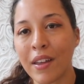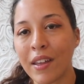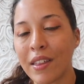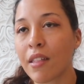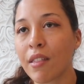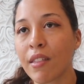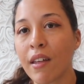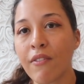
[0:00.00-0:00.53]

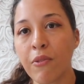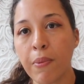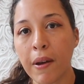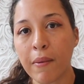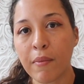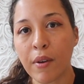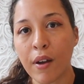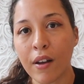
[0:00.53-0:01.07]
what I love
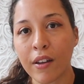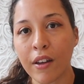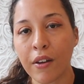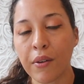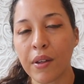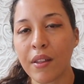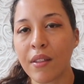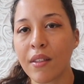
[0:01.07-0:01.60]
about
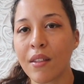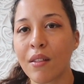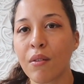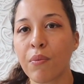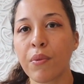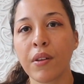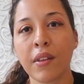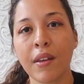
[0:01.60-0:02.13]
Morocco is it's
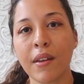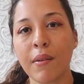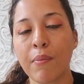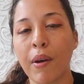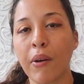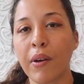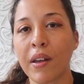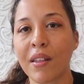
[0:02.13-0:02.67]
really
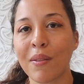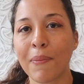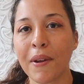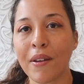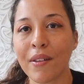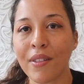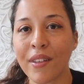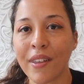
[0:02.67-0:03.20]
about
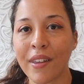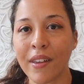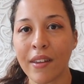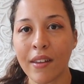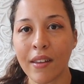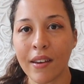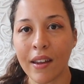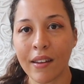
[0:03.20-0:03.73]
experiencing it,
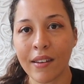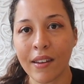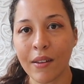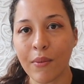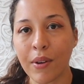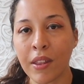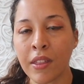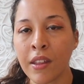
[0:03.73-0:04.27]
connecting
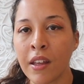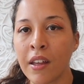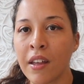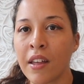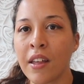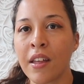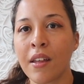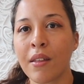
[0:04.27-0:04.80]
with
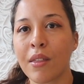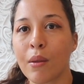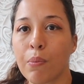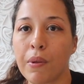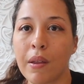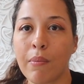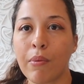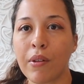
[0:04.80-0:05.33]
the
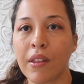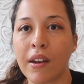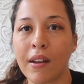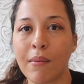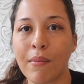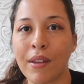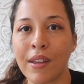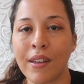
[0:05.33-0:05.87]
people that
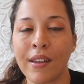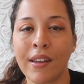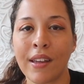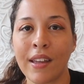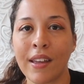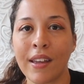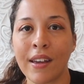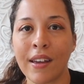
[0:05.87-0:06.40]
I meet,
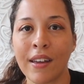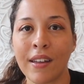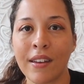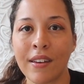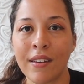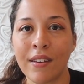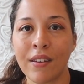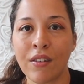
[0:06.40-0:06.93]

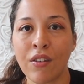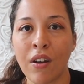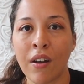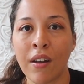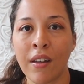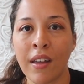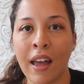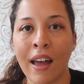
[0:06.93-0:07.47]
and
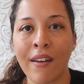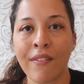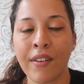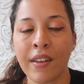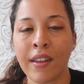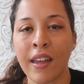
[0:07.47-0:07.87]
not having